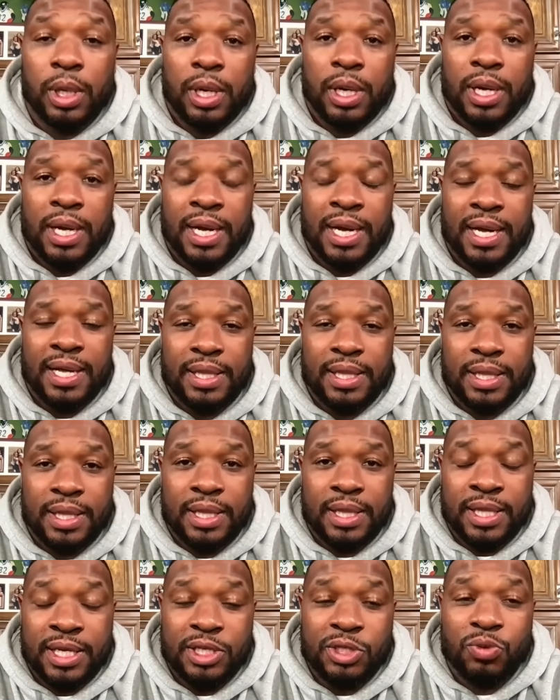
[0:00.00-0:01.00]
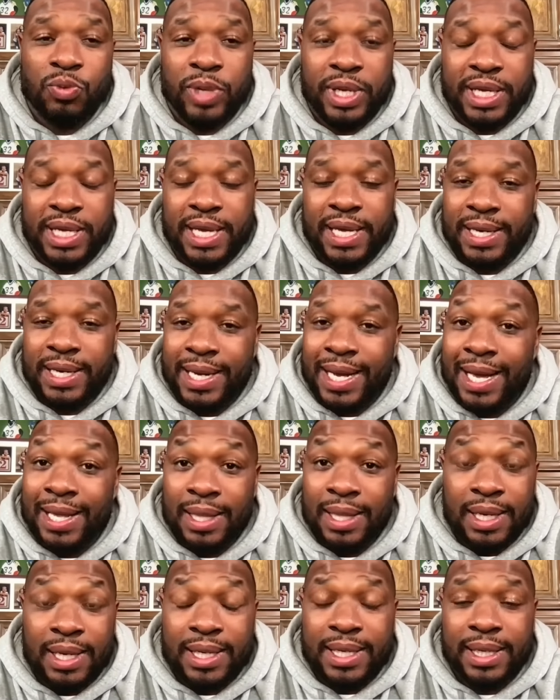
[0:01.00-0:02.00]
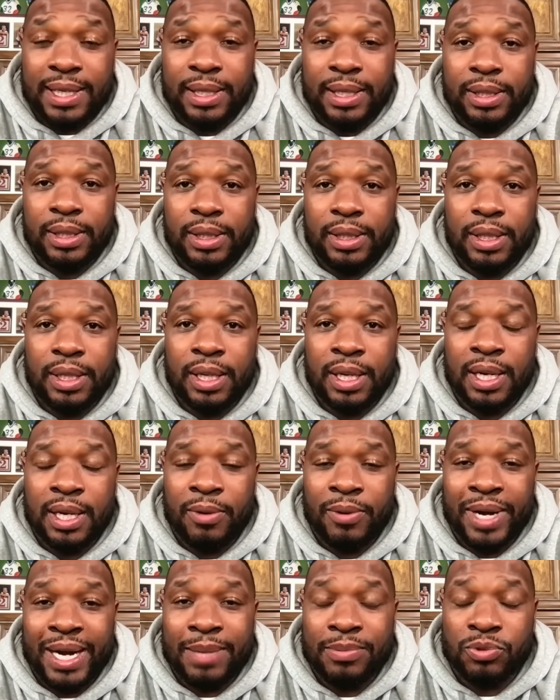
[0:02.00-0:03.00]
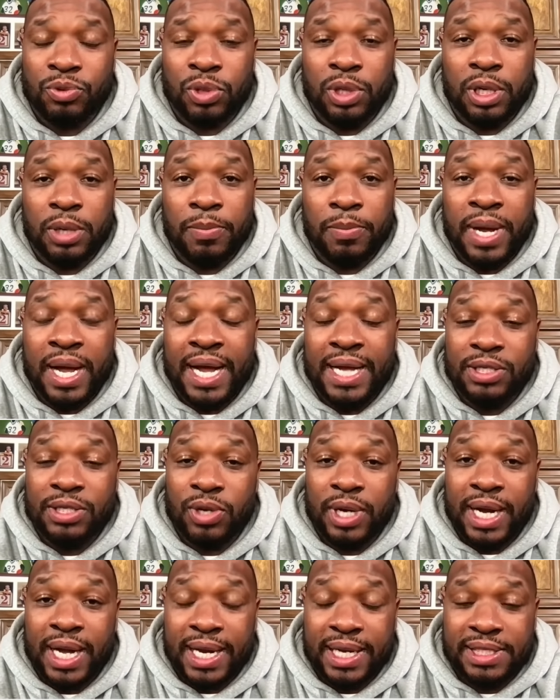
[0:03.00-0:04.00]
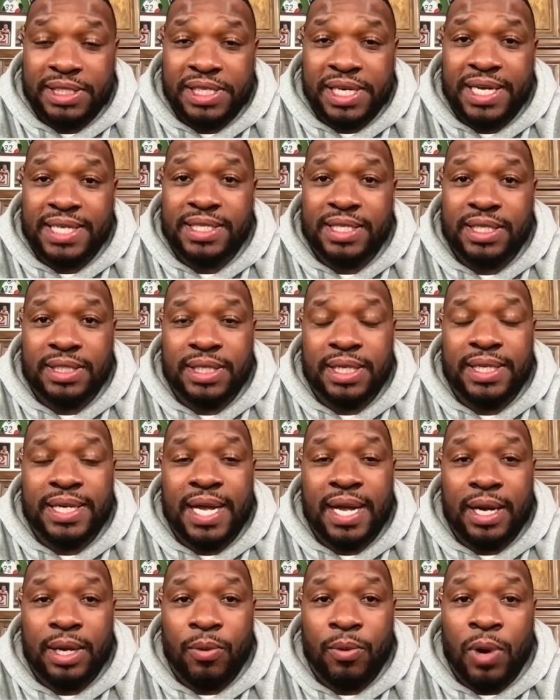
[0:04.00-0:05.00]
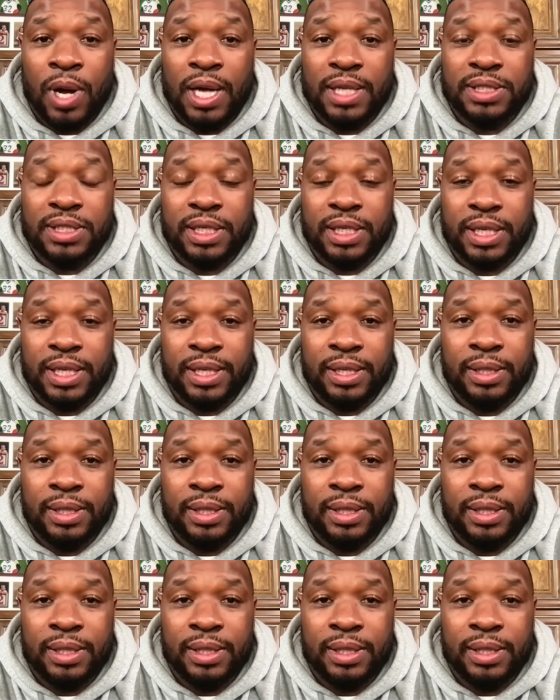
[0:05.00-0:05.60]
Mm-hmm. uh, this weekend got lucky. Uh, Rams were on a bye, so I got a chance to sit down and watch it.